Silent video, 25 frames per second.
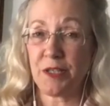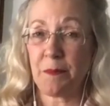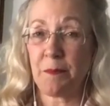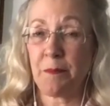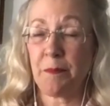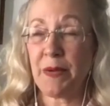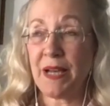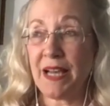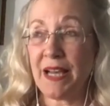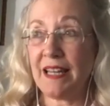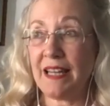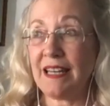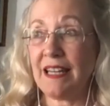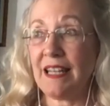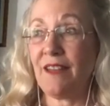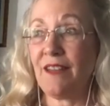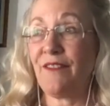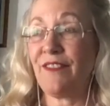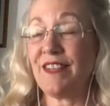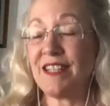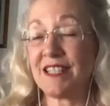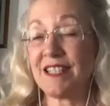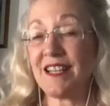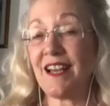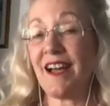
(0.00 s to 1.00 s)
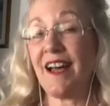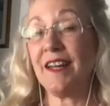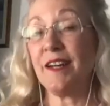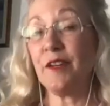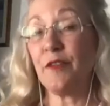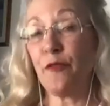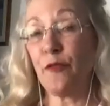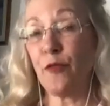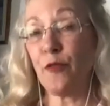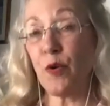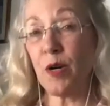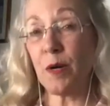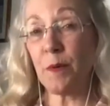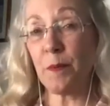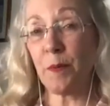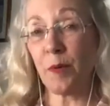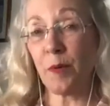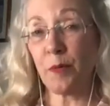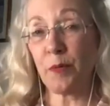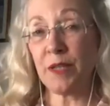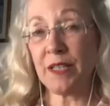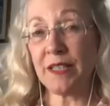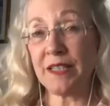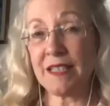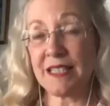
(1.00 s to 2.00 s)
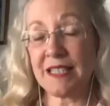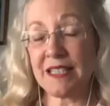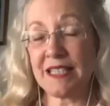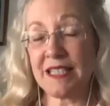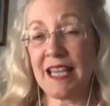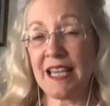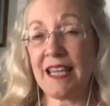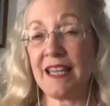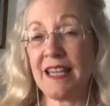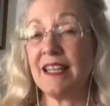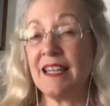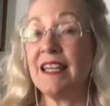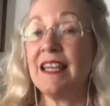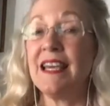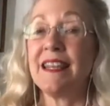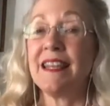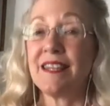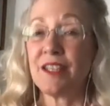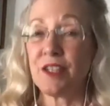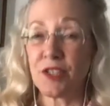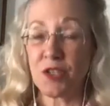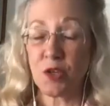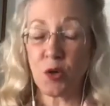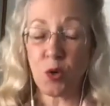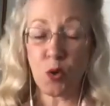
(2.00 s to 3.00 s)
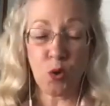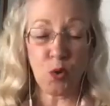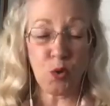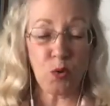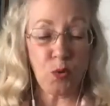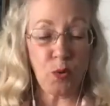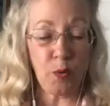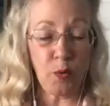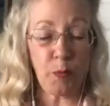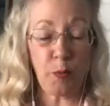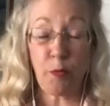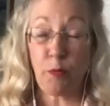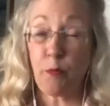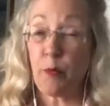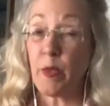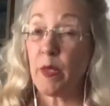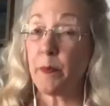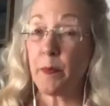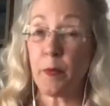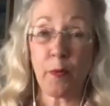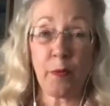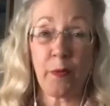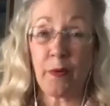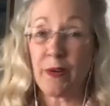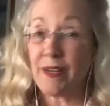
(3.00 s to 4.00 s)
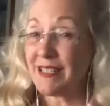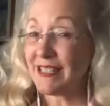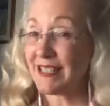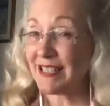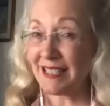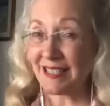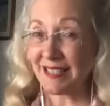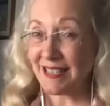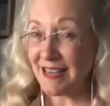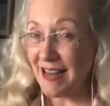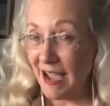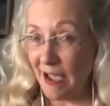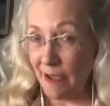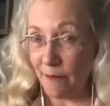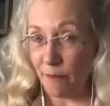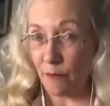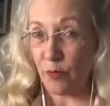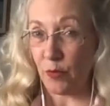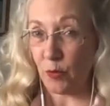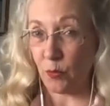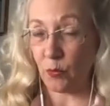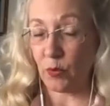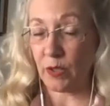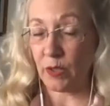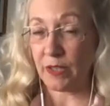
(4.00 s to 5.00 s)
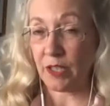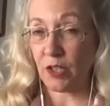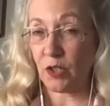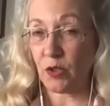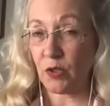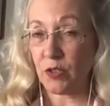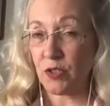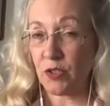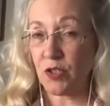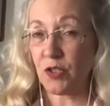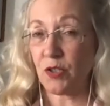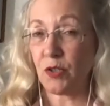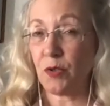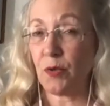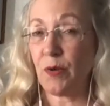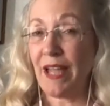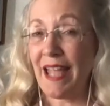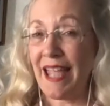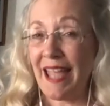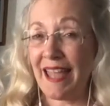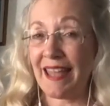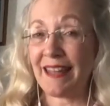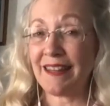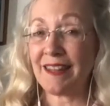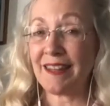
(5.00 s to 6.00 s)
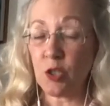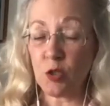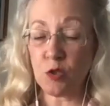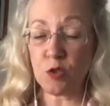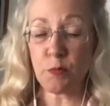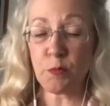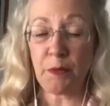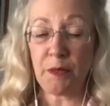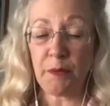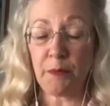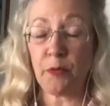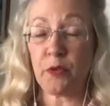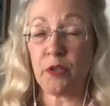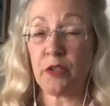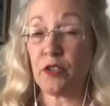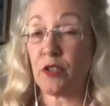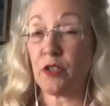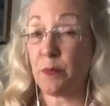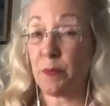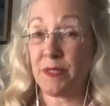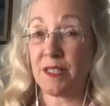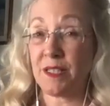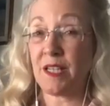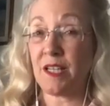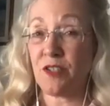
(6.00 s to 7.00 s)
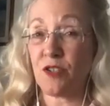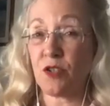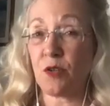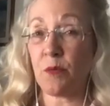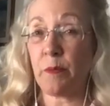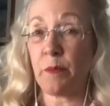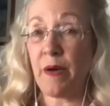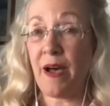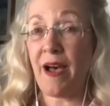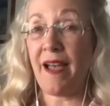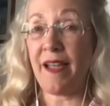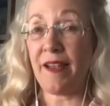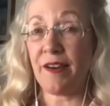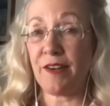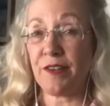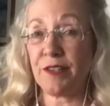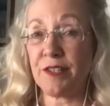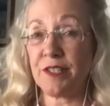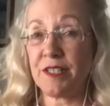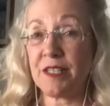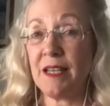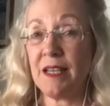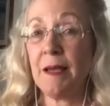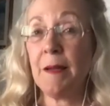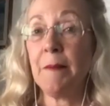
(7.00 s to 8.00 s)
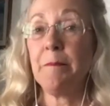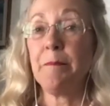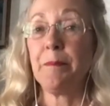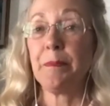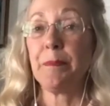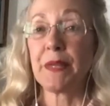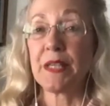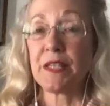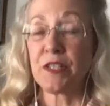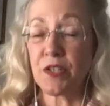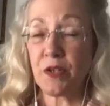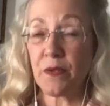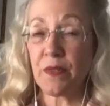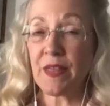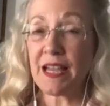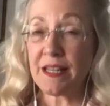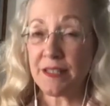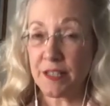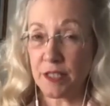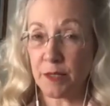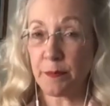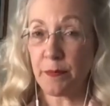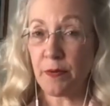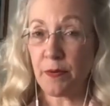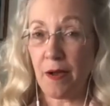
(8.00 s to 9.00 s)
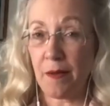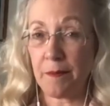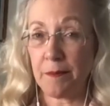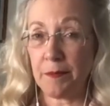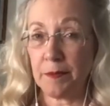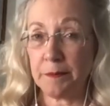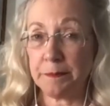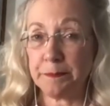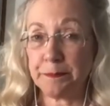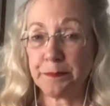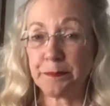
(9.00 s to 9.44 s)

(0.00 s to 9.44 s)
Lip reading: But if it's unaffordable real estate, there's a whole group of people where it does not feel really good to. And those people are your potential buyers. So that's a problem.